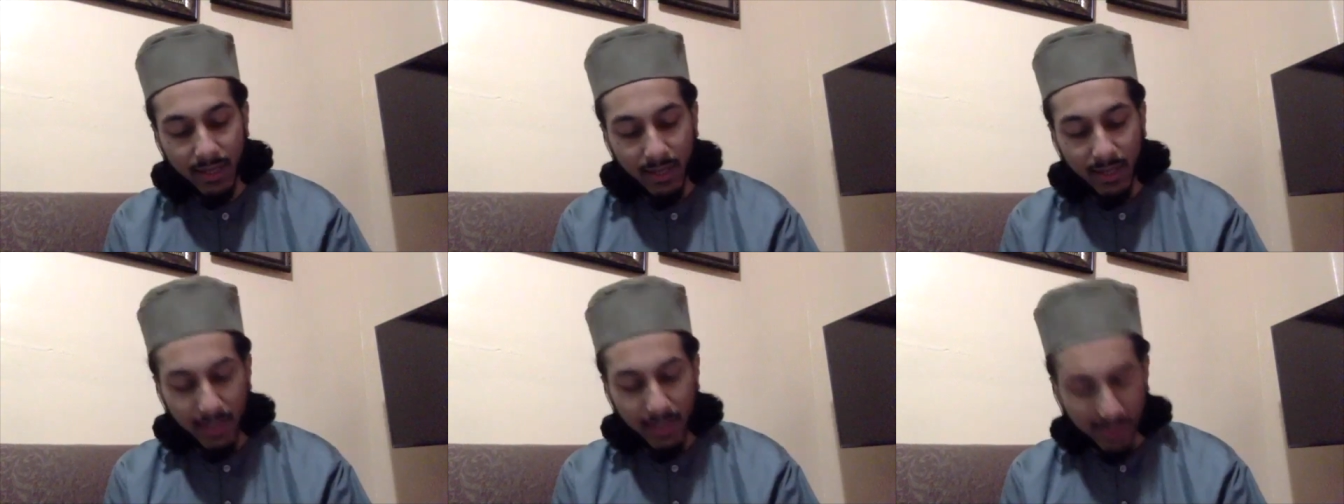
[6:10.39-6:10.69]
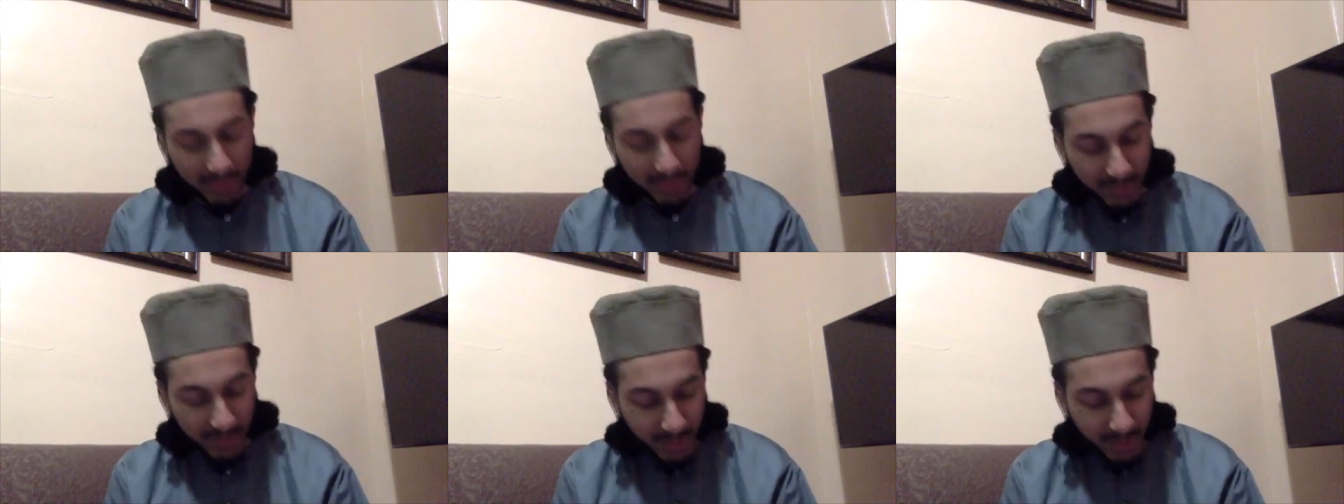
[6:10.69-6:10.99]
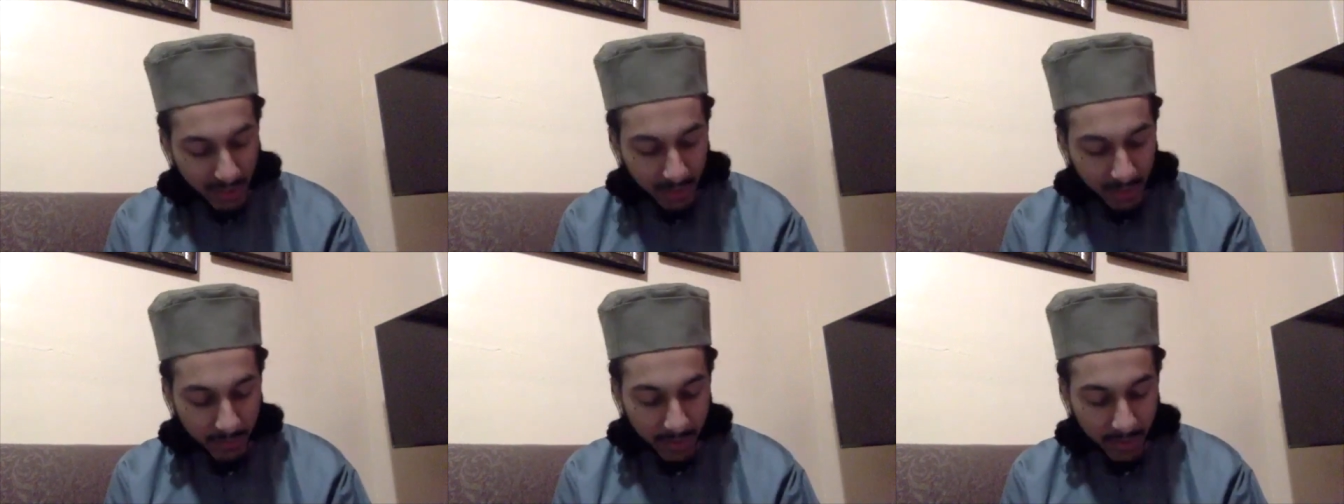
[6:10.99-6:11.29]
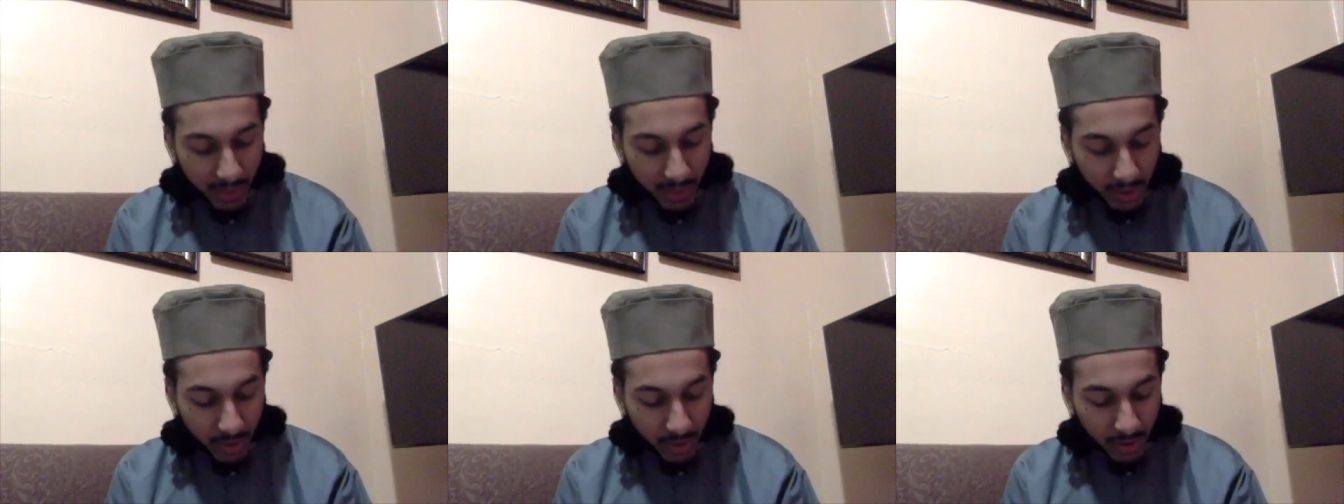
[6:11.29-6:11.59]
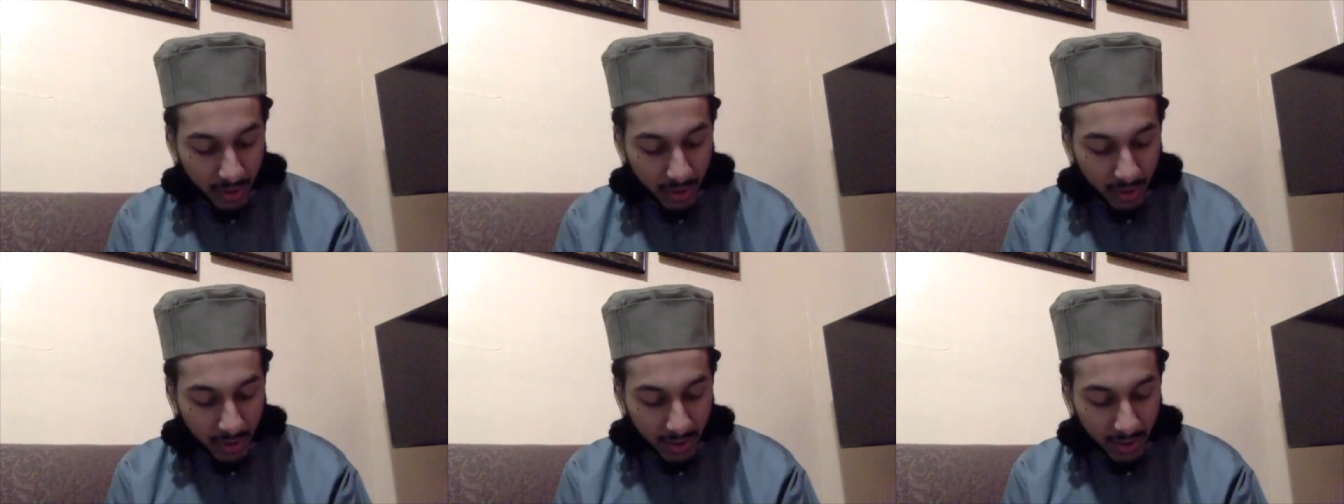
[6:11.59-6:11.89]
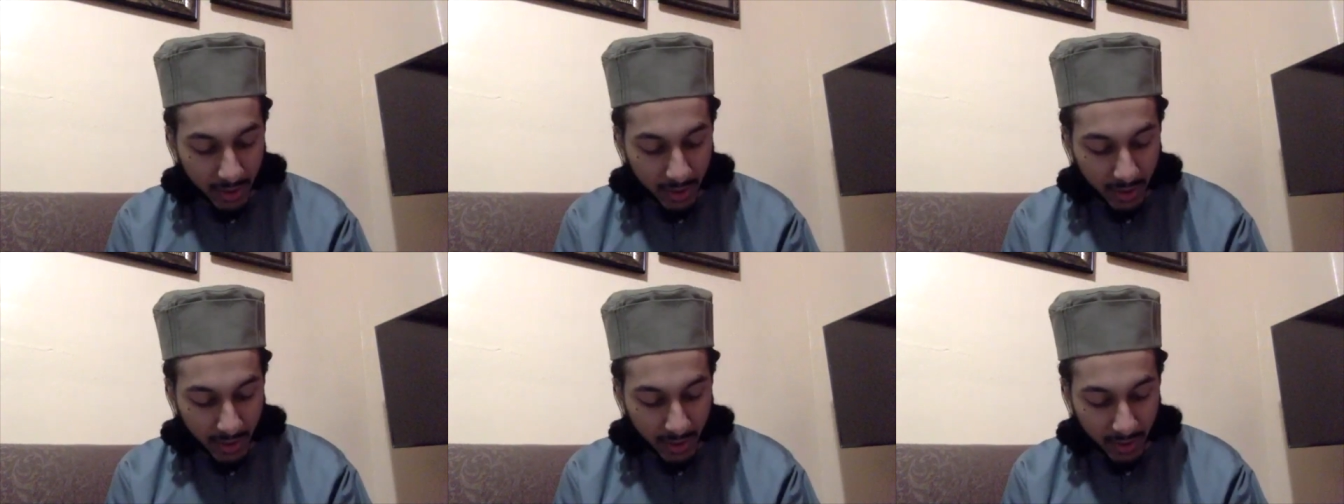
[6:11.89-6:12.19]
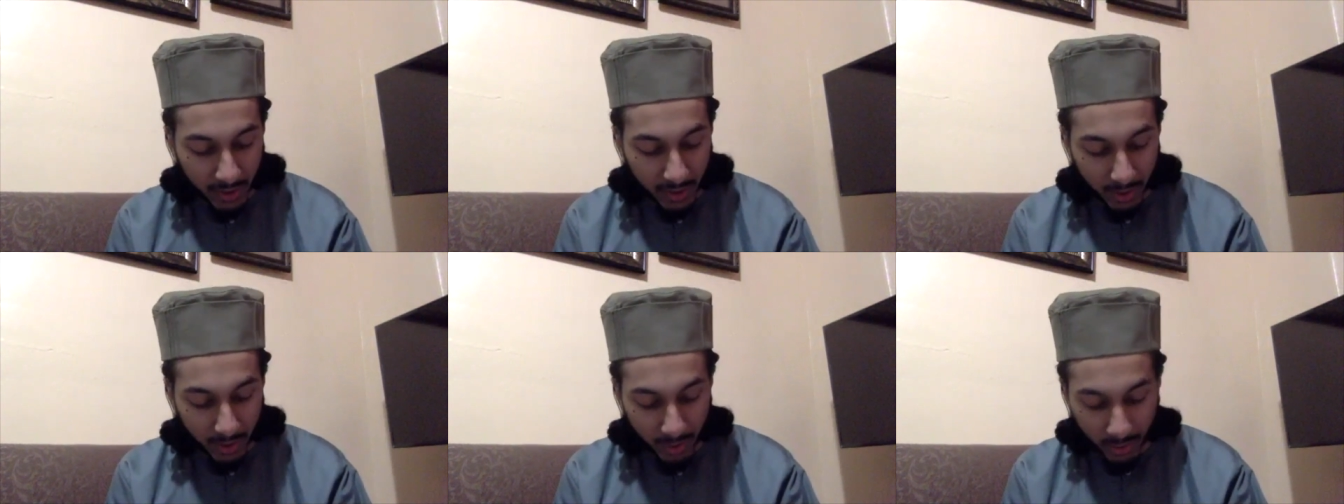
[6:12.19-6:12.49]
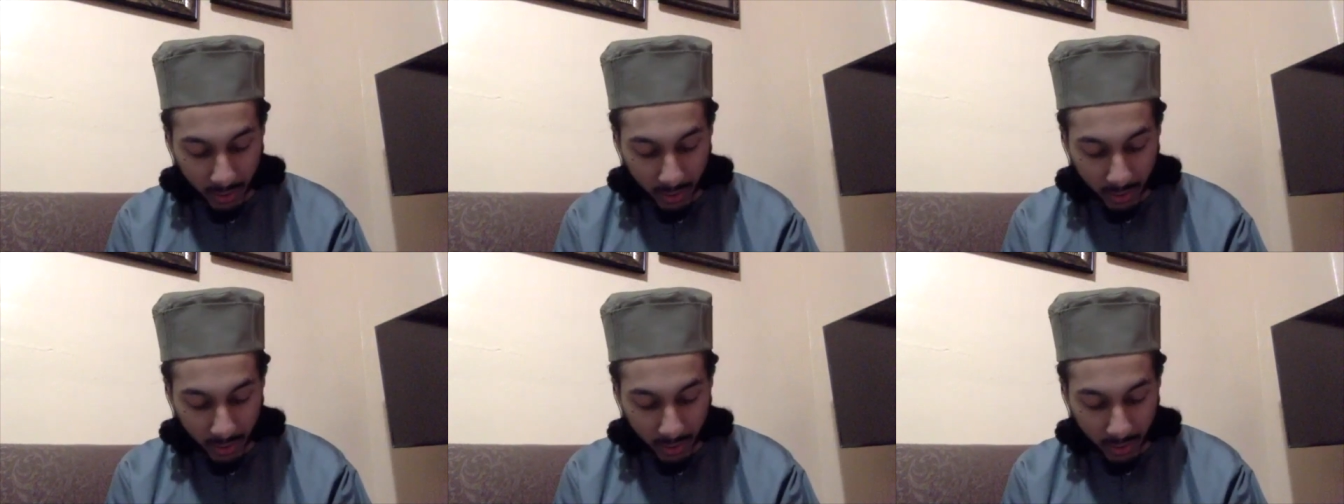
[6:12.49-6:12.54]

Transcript: esteemed and